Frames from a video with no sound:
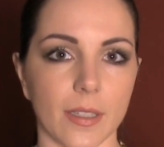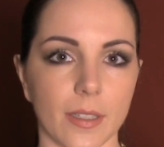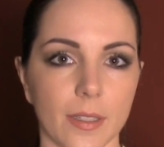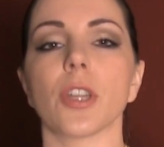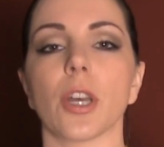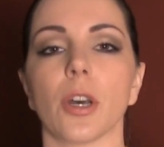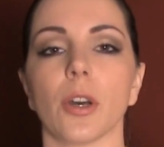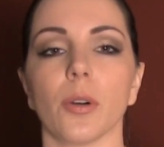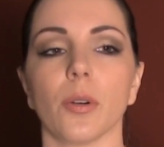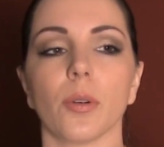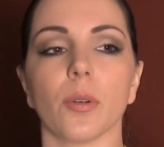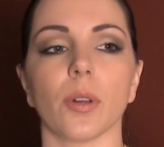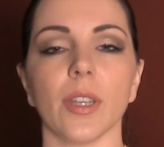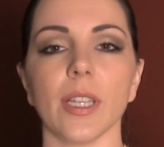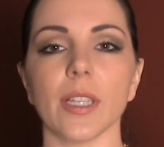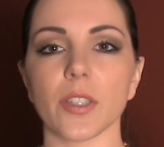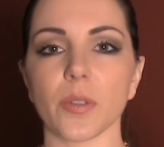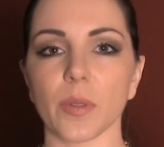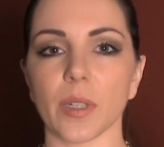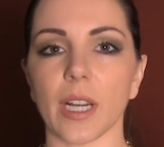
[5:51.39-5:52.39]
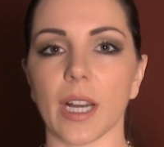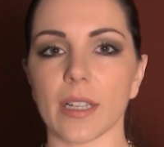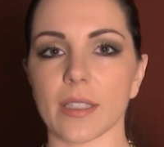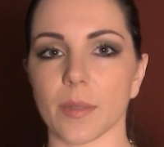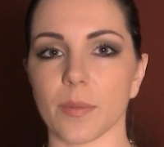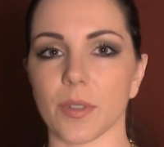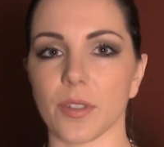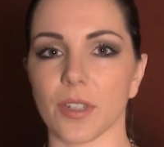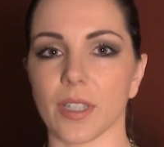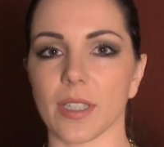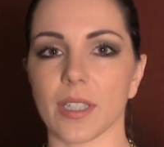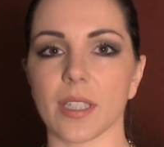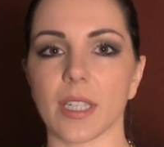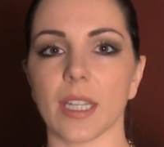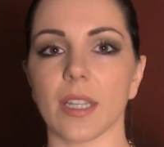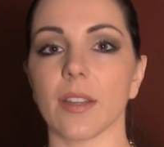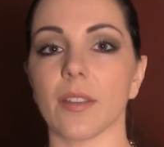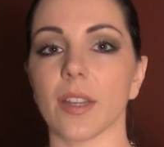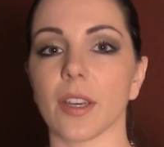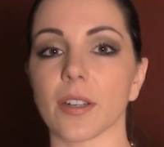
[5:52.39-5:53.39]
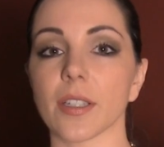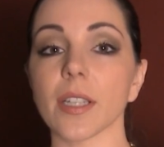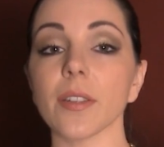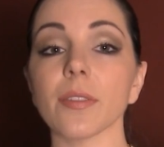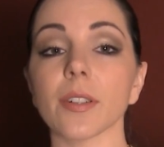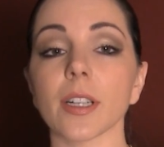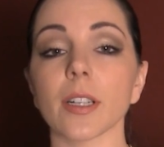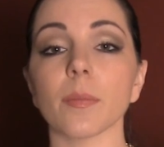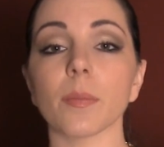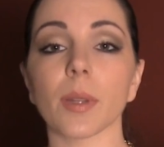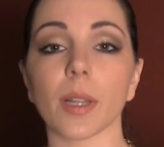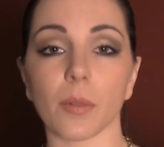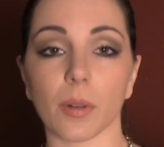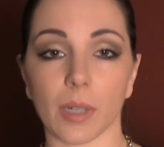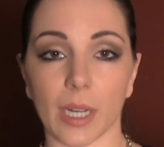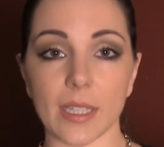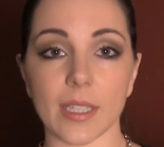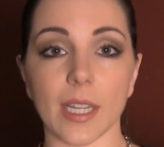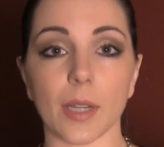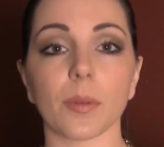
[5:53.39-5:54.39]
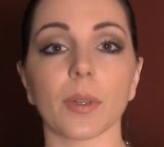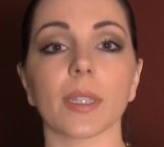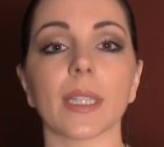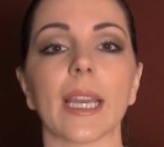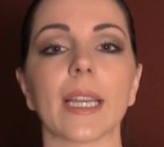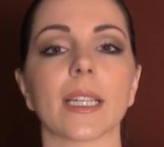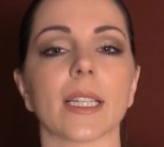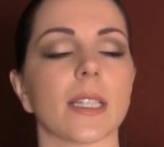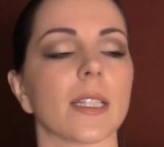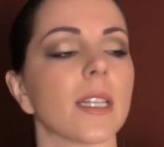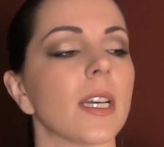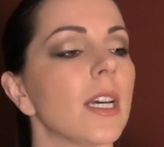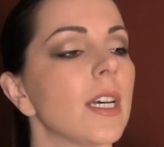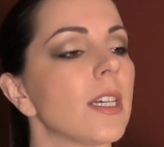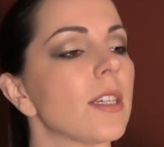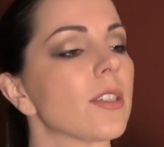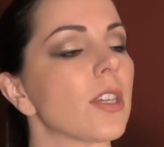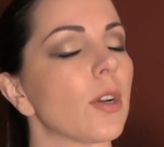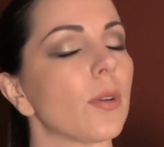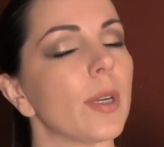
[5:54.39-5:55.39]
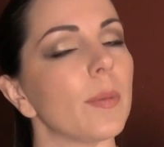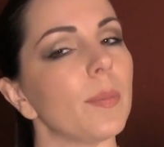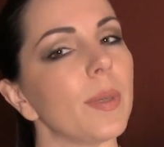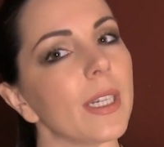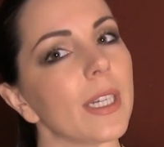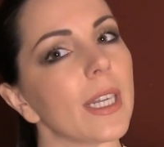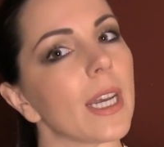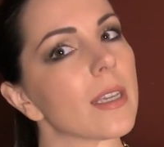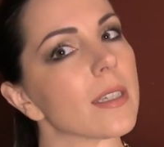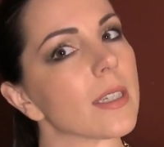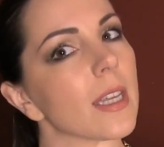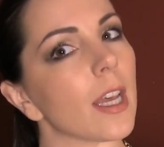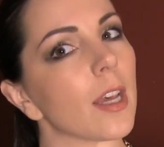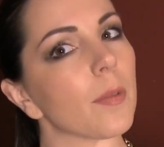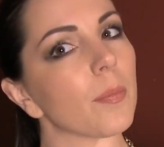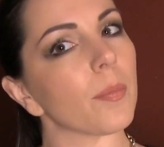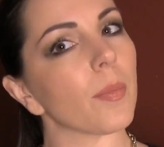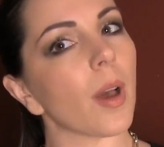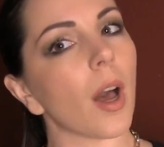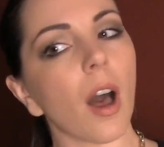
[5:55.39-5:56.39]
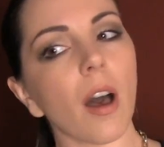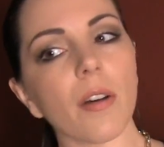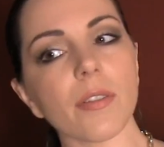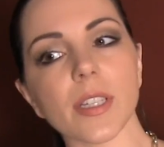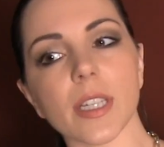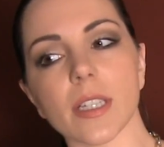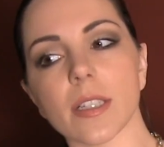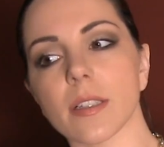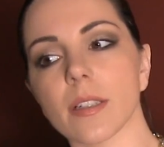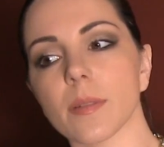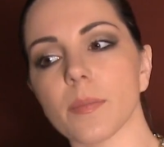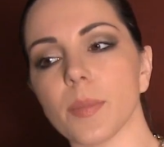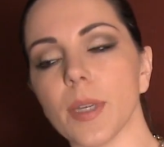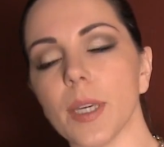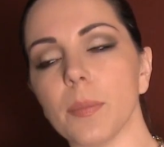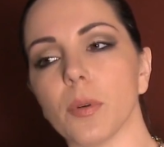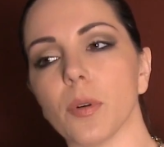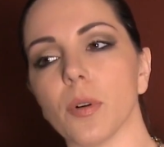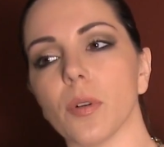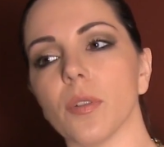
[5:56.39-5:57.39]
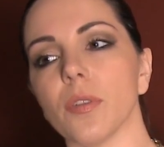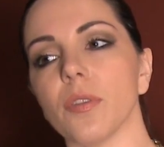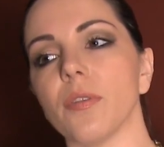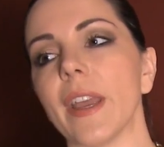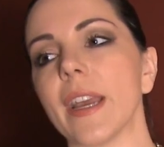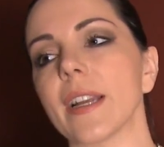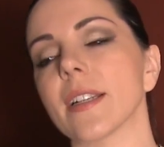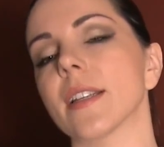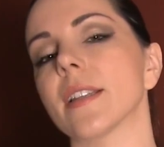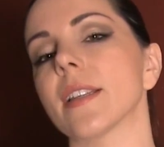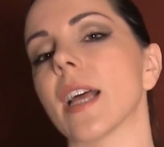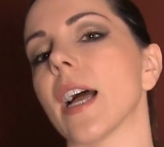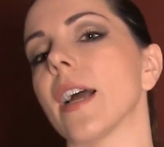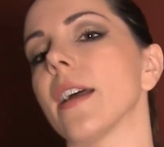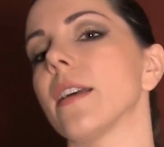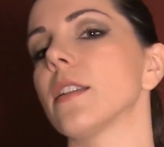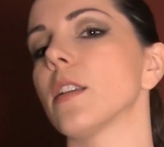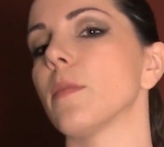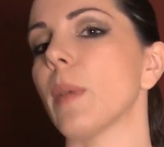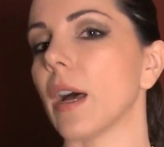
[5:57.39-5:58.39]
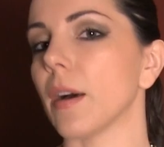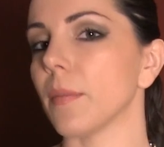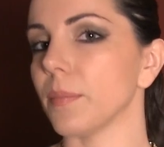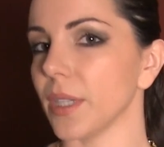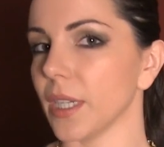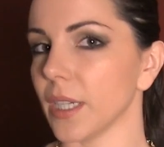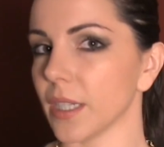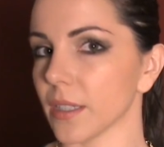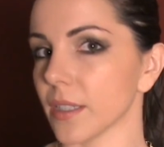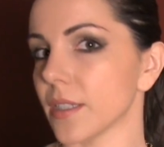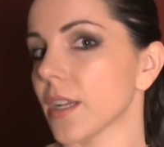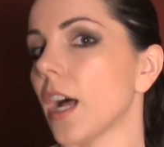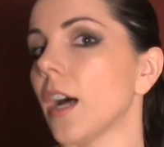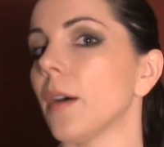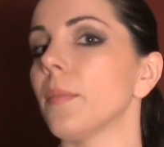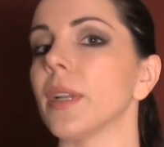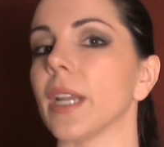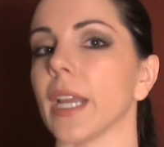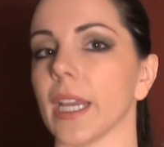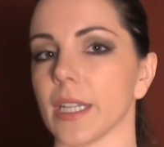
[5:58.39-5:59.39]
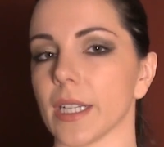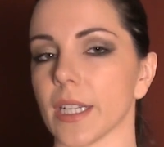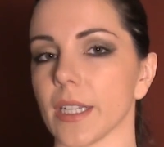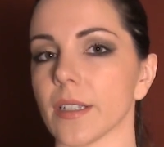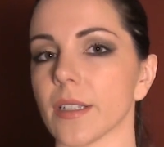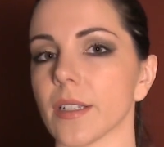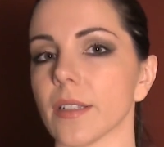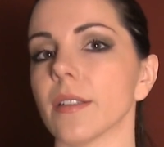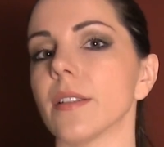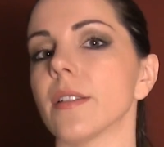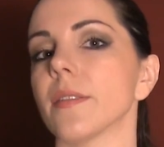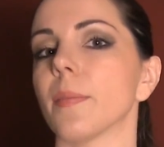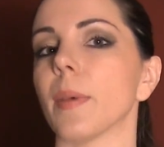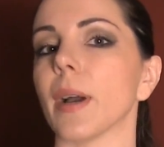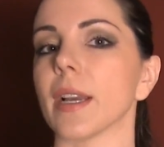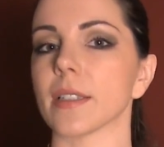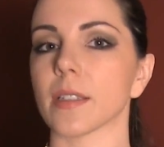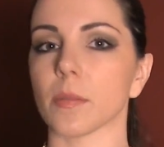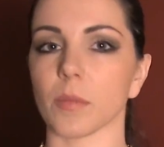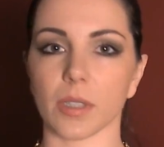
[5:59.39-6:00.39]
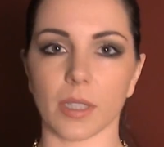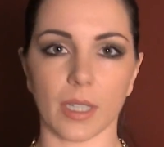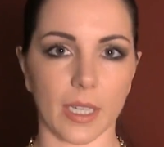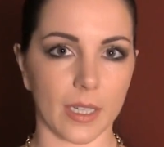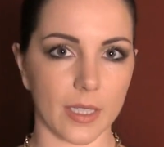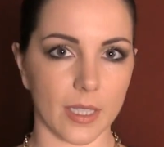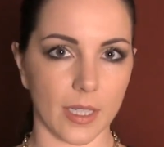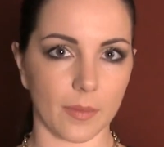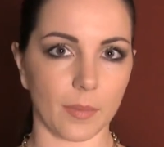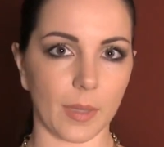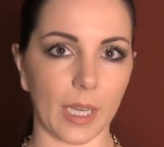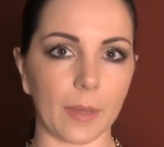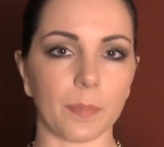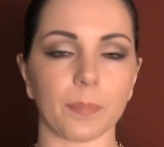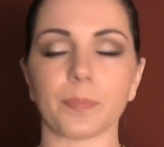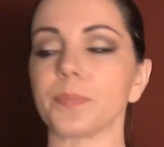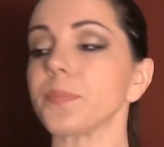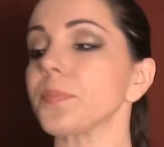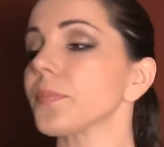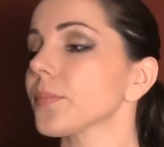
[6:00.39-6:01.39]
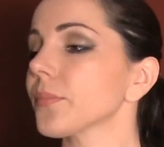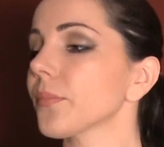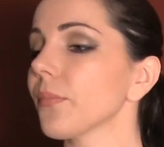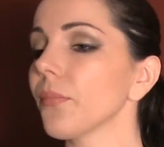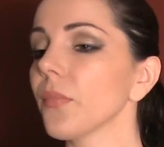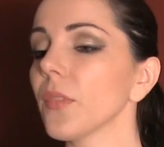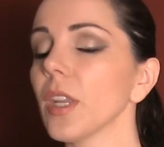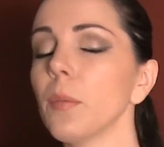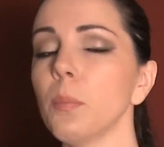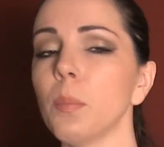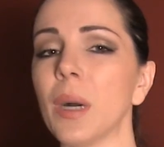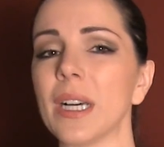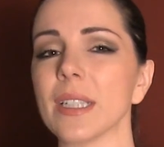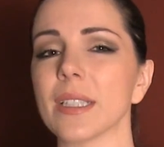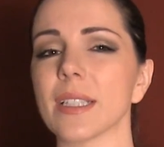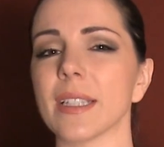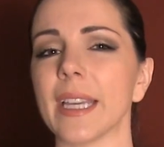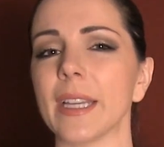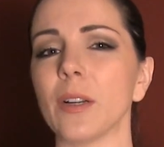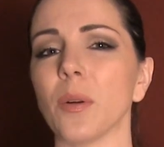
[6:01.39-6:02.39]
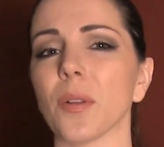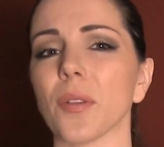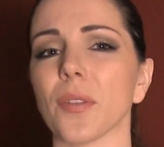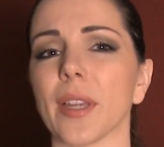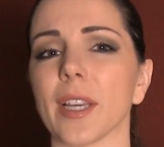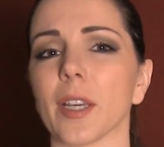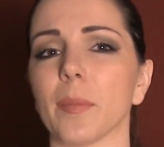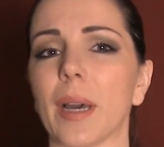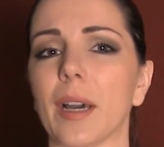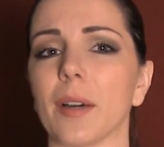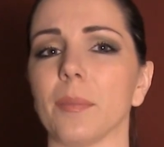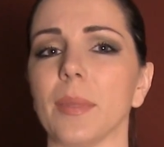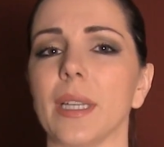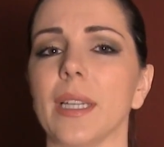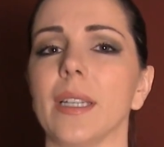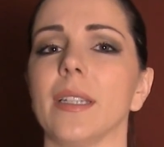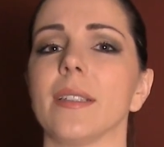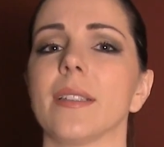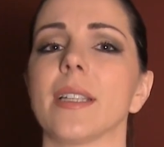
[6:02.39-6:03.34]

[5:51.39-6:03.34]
So these three concepts, you can see that they are different, but when I say related, so in BDSM, often people fantasize about being dominated by someone like, say, me. But they don't think about me